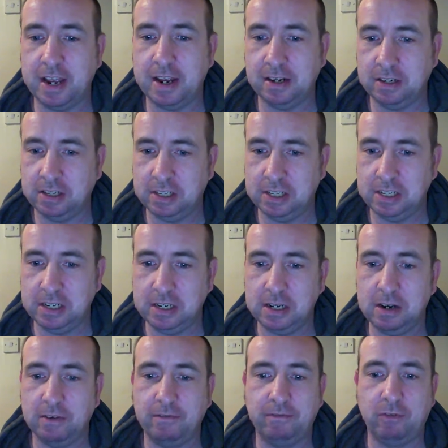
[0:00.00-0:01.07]

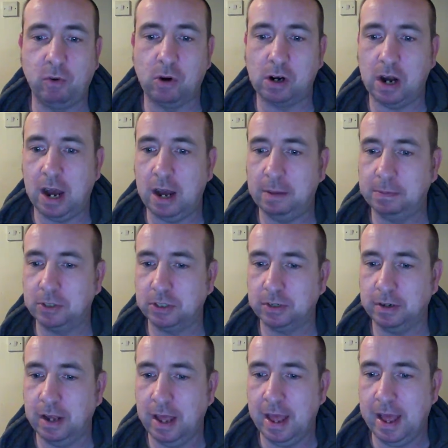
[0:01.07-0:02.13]
NT4
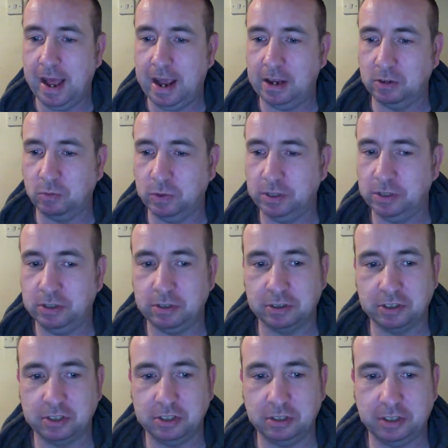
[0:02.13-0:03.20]
option, and Windows
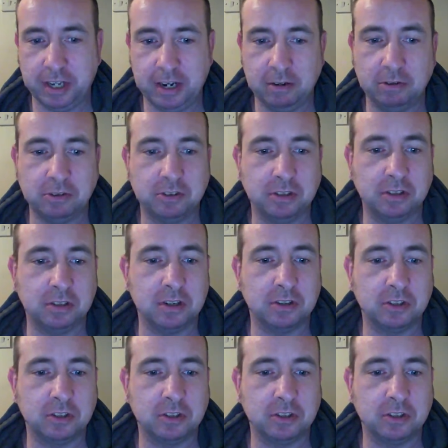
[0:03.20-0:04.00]
2000